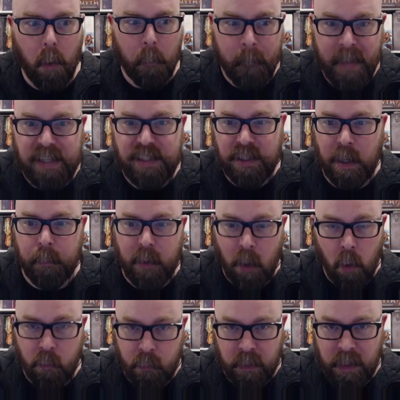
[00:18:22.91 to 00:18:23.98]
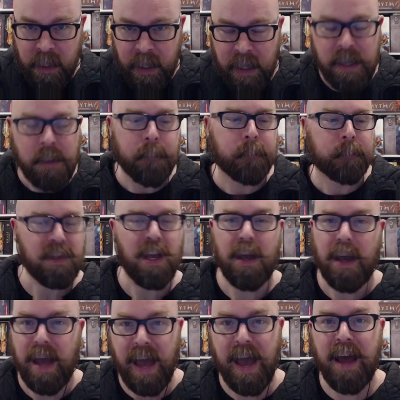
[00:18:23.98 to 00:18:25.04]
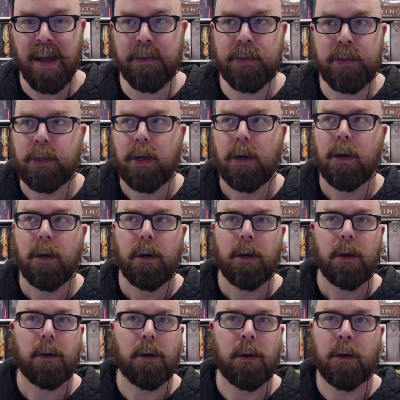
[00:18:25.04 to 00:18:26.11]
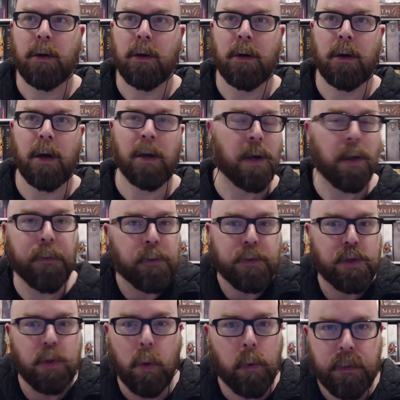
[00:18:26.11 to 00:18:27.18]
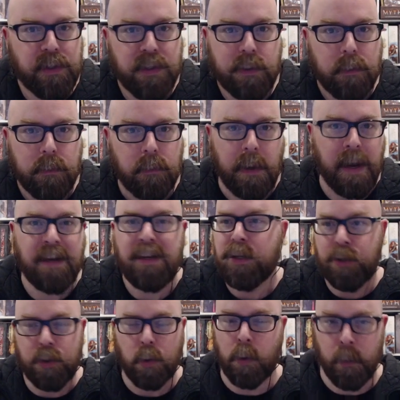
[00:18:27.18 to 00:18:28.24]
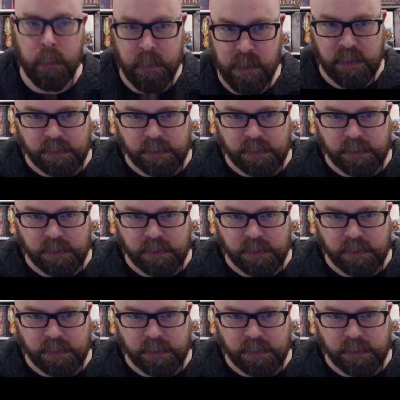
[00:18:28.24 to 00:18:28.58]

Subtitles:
Mix It Up overlay and another source, any source.